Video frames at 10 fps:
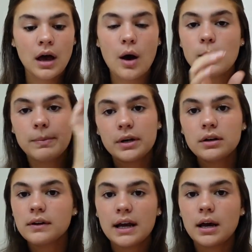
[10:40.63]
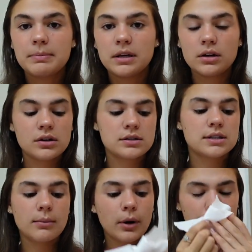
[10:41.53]
I will put it right up here or
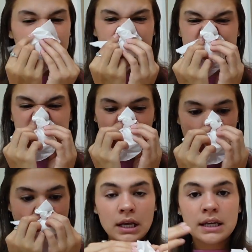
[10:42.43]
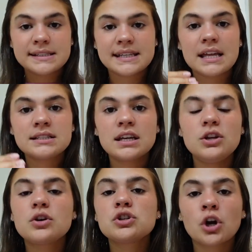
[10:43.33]
somewhere because it sends, and
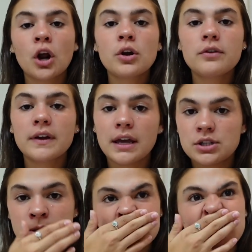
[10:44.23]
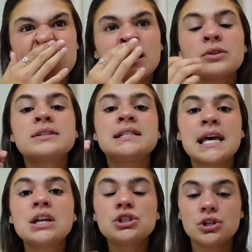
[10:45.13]
you can turn on notifications, and it'll
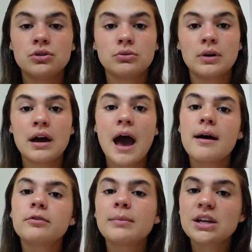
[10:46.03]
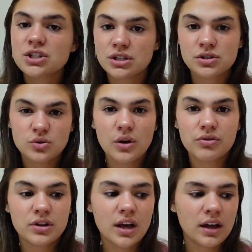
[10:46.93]
send you affirmations
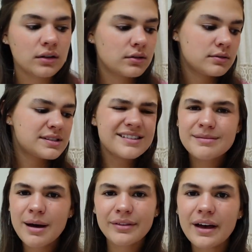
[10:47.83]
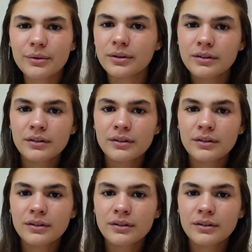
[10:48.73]
throughout the day. Say them out loud.